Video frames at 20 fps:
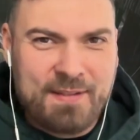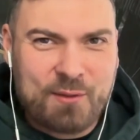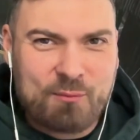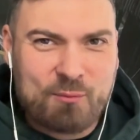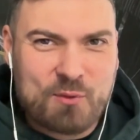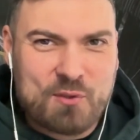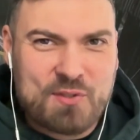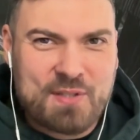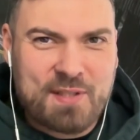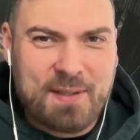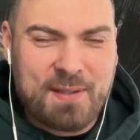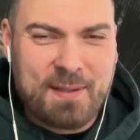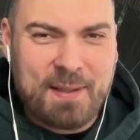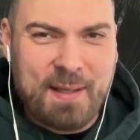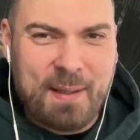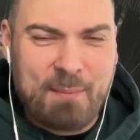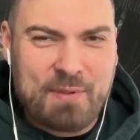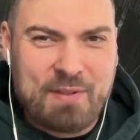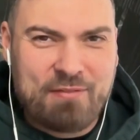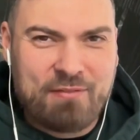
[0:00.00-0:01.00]
that was
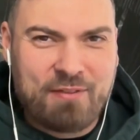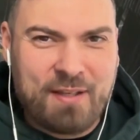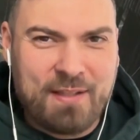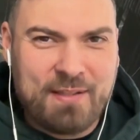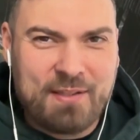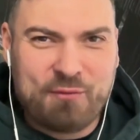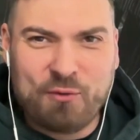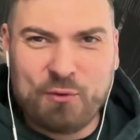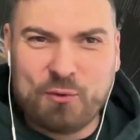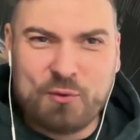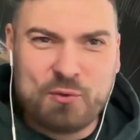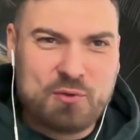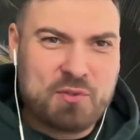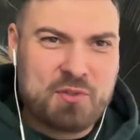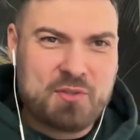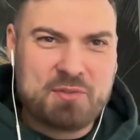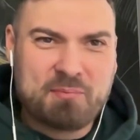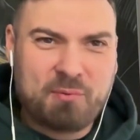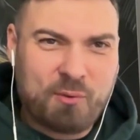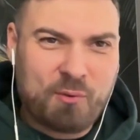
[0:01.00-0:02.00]
amplified. If you could
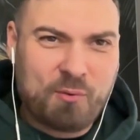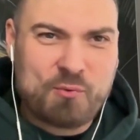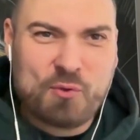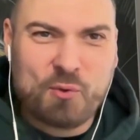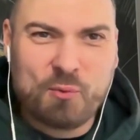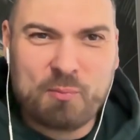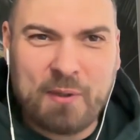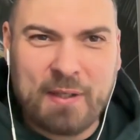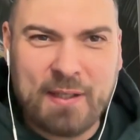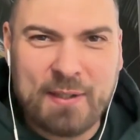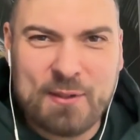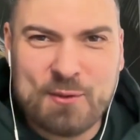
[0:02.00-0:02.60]
just also bring